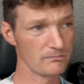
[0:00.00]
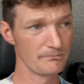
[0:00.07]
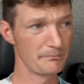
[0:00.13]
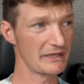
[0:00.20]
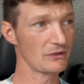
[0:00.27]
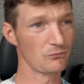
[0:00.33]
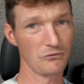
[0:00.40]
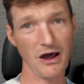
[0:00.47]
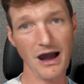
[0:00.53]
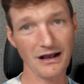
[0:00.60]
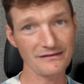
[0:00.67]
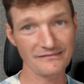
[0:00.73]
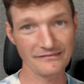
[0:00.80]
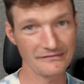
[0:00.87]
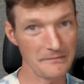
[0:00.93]
big
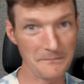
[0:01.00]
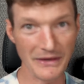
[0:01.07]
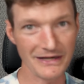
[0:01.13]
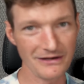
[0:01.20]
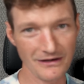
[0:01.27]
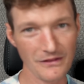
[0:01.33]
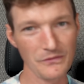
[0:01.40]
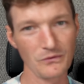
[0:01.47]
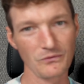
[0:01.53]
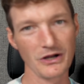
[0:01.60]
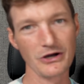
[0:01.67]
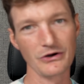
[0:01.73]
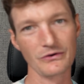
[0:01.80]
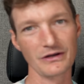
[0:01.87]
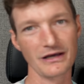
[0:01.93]
rocks embedded in the
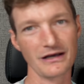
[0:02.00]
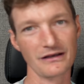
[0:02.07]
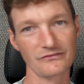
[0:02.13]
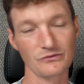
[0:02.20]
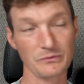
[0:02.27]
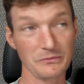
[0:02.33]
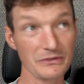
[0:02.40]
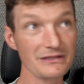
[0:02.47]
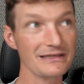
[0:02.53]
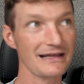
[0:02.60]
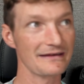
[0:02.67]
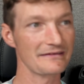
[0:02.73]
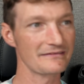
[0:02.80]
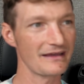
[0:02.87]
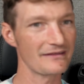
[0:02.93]
road. So we really
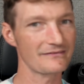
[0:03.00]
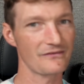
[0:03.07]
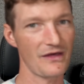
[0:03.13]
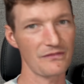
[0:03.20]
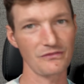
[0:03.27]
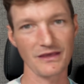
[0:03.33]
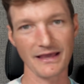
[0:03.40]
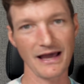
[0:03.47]
got to test that thing